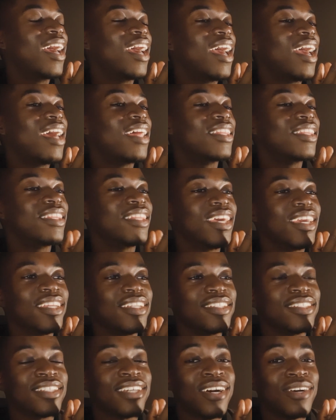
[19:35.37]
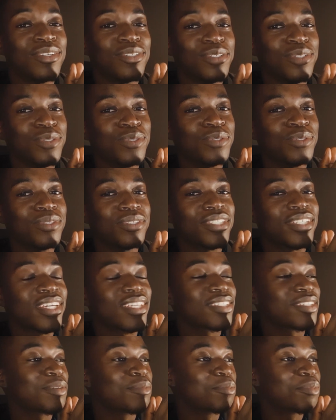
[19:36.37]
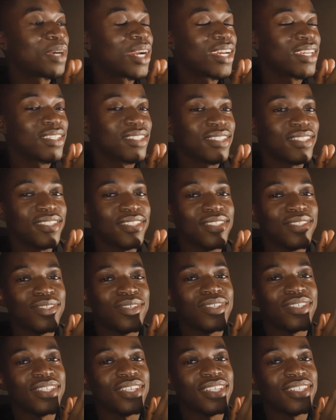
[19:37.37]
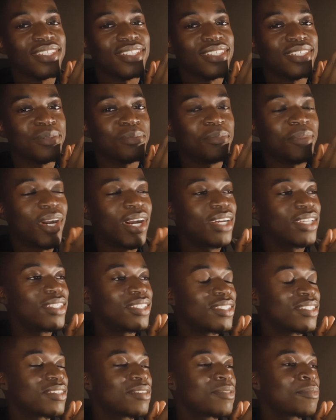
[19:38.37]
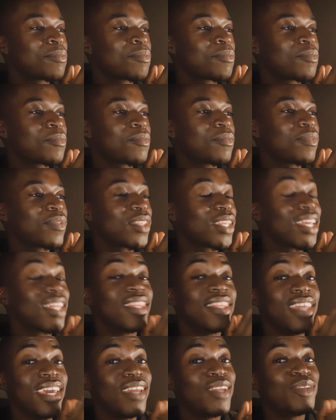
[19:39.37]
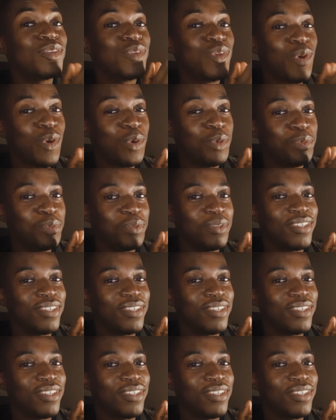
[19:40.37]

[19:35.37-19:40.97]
and they tell you certain prices or certain demands, they know